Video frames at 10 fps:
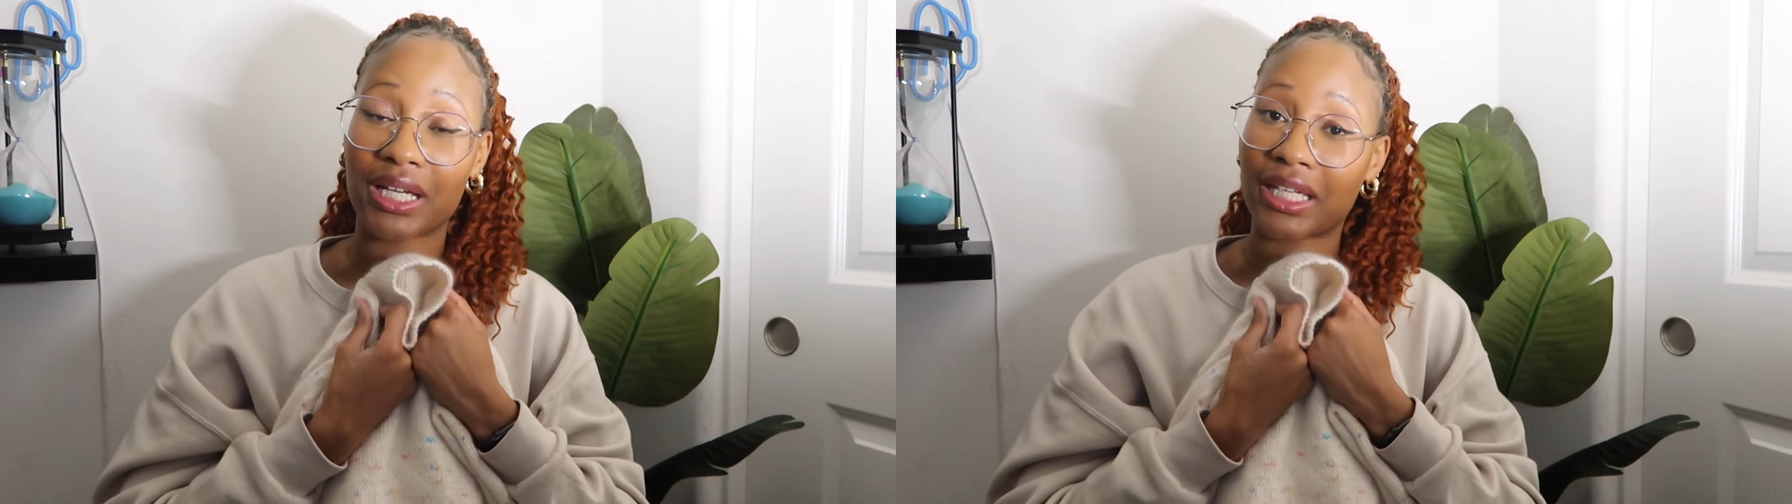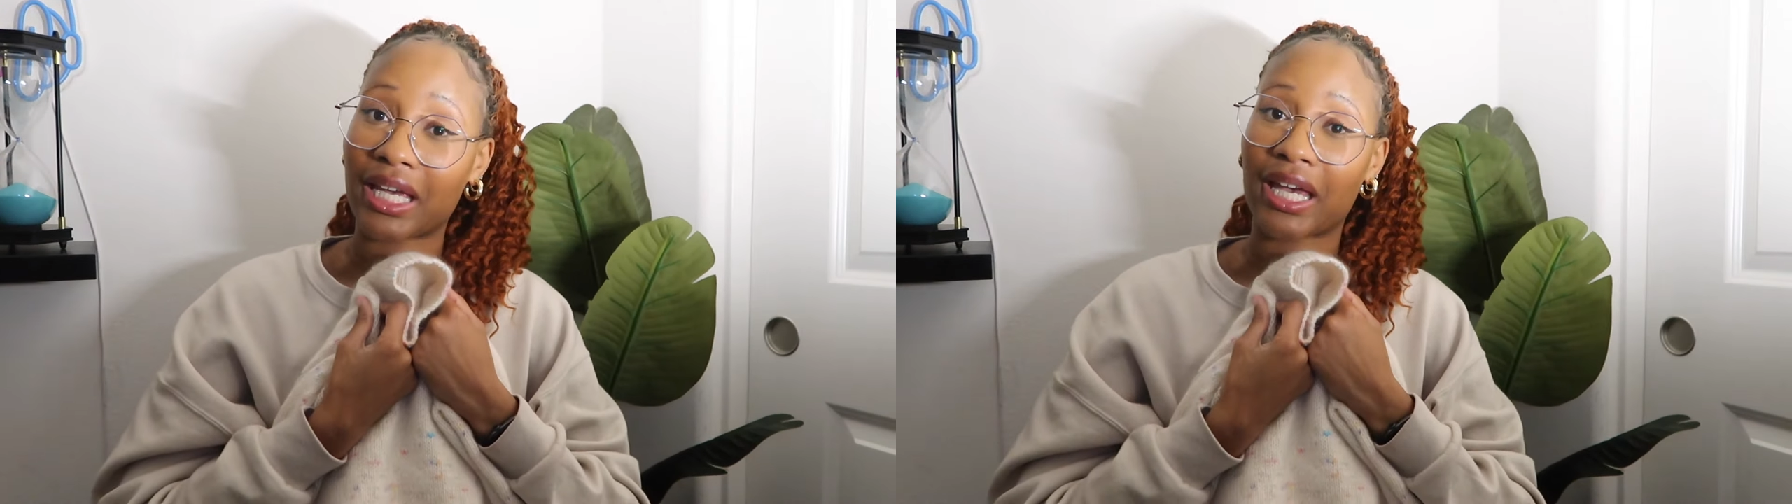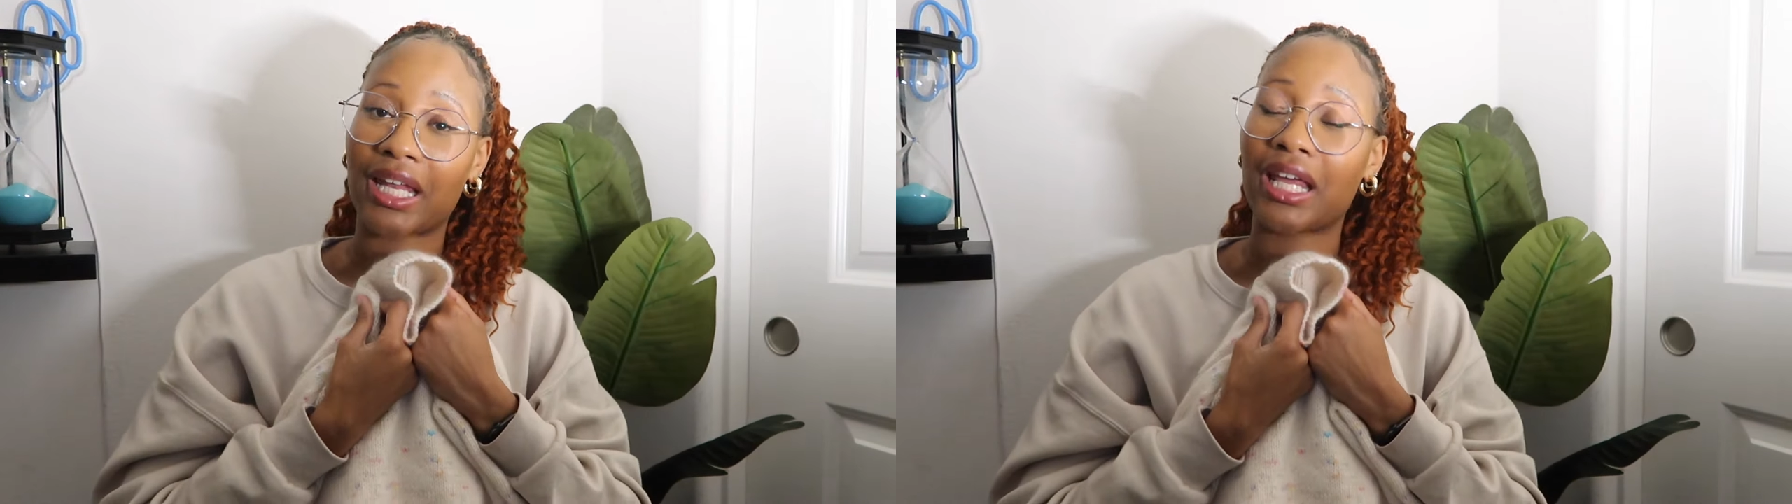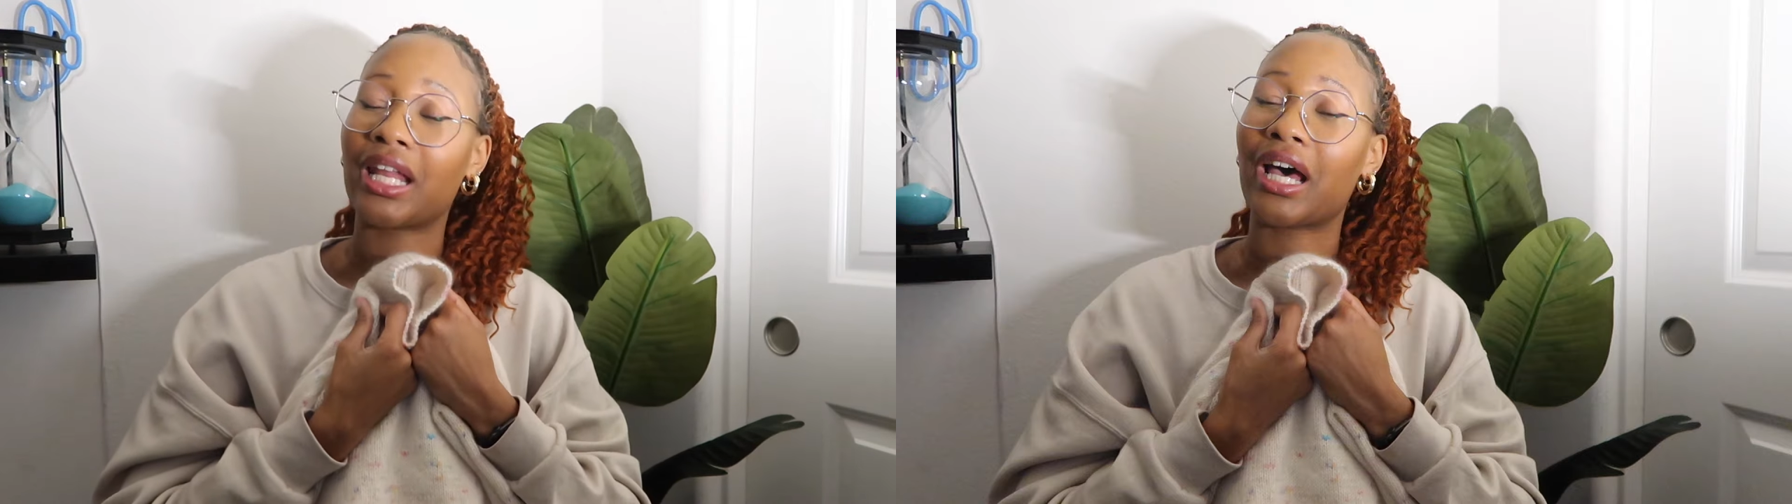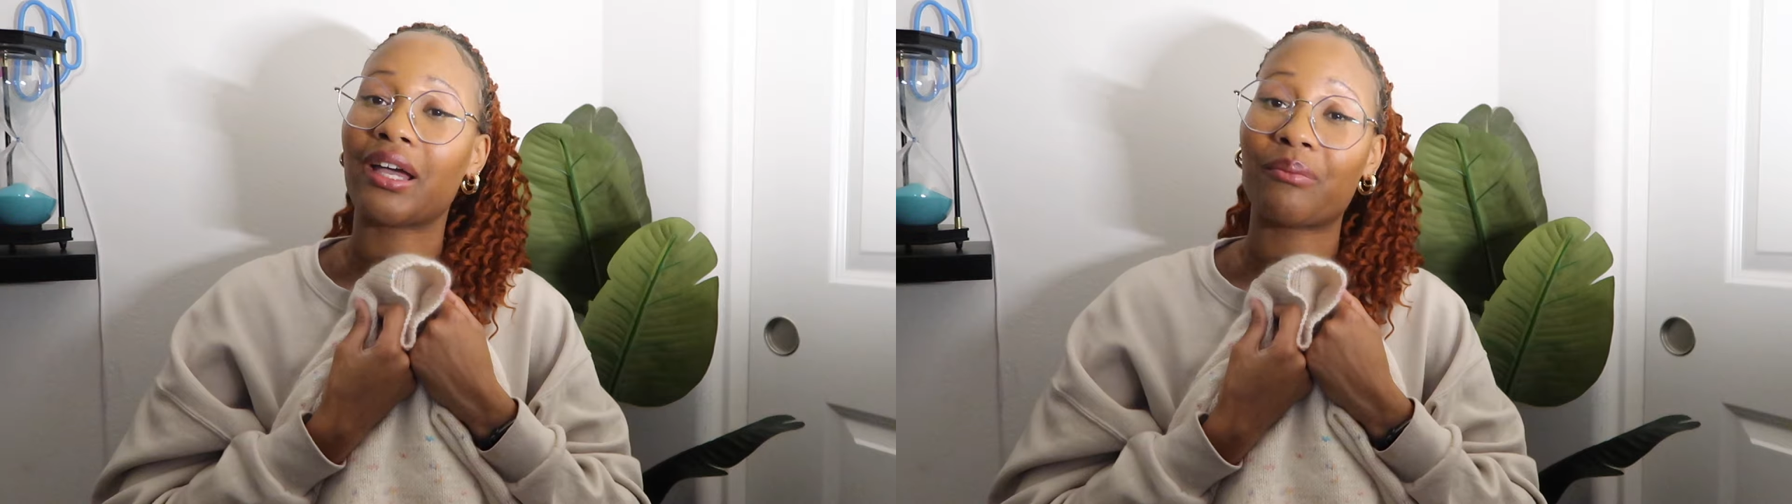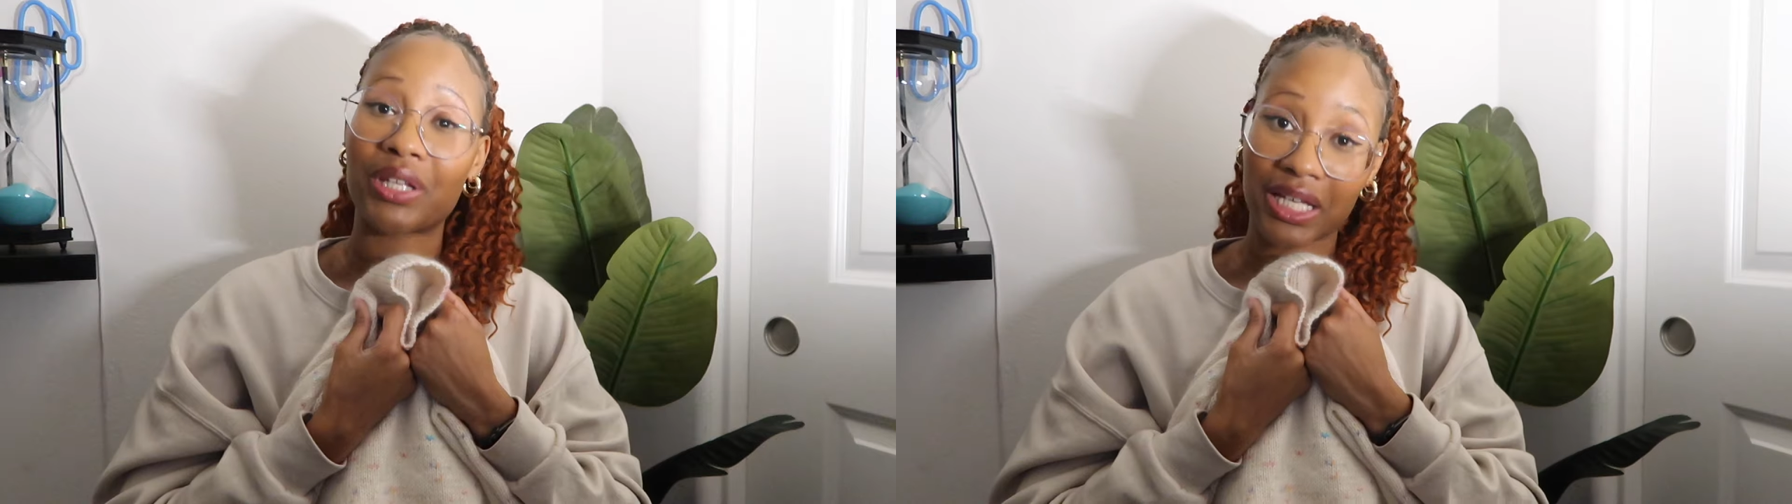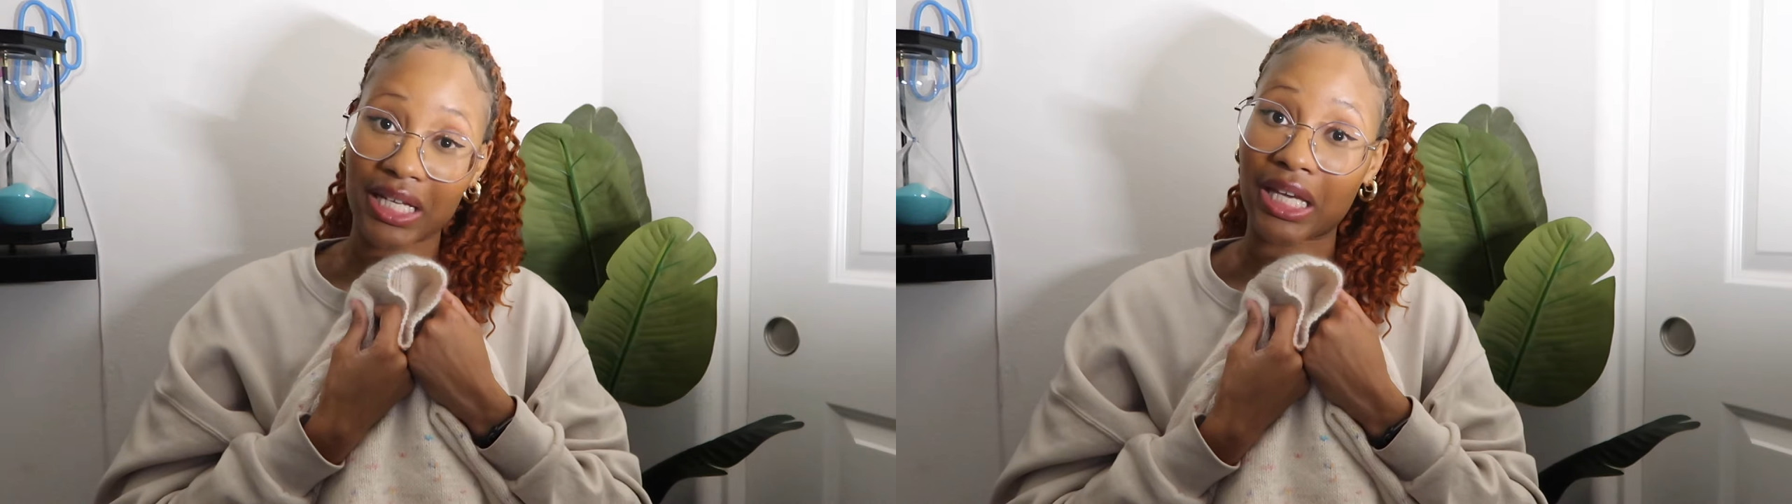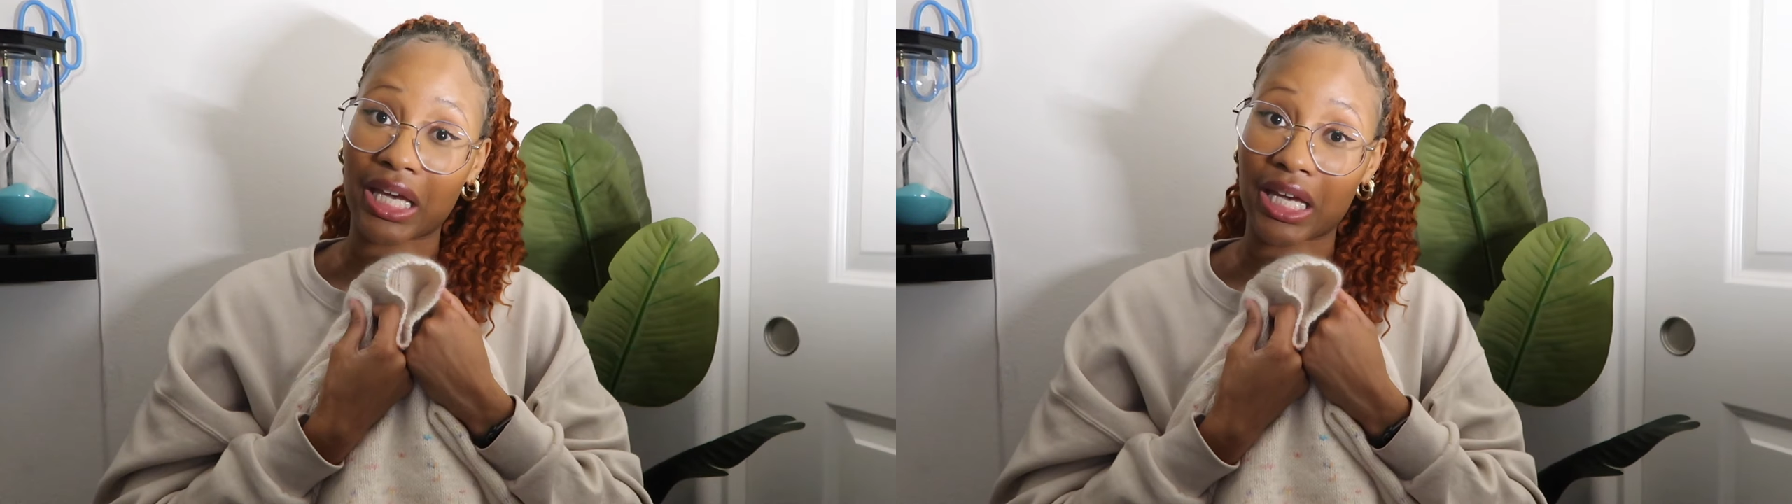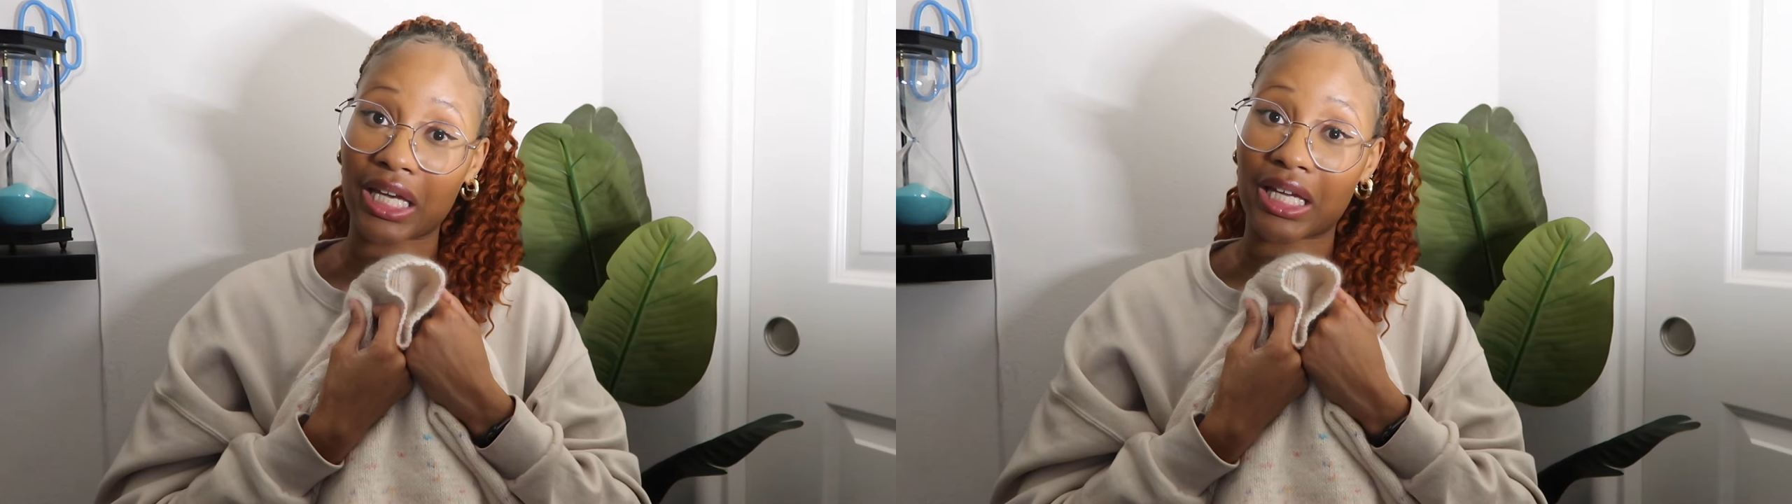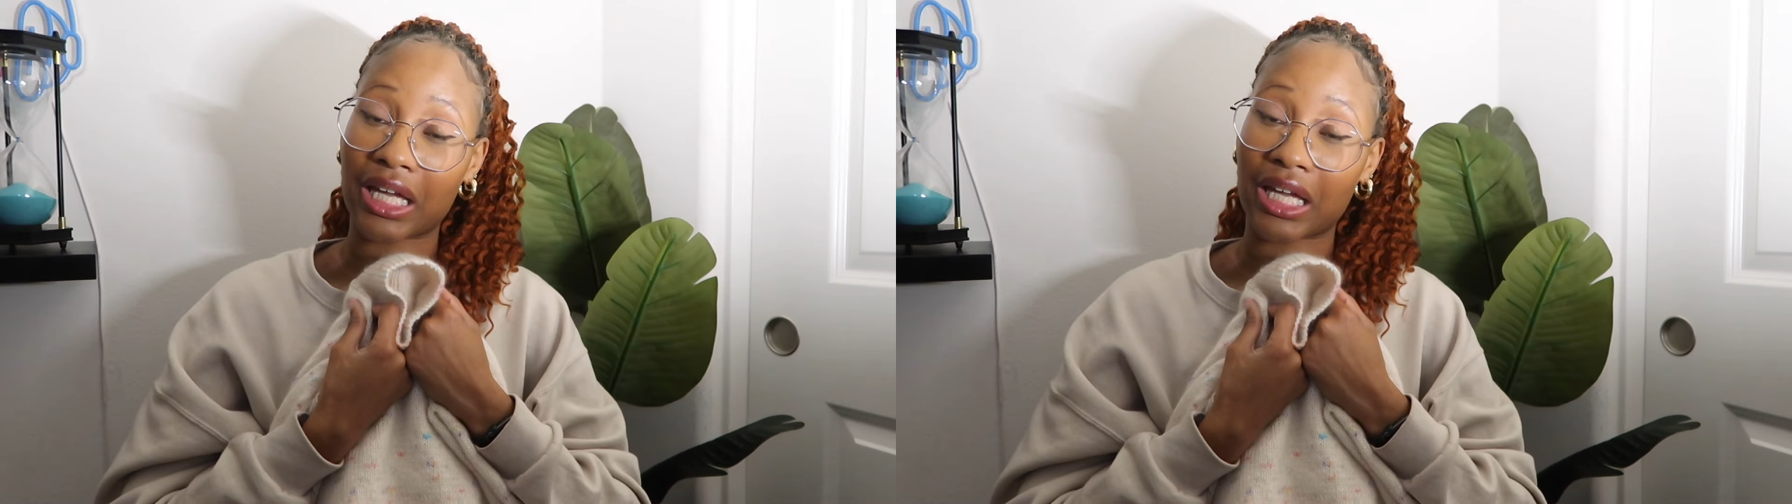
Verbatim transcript: again and I am knitting it.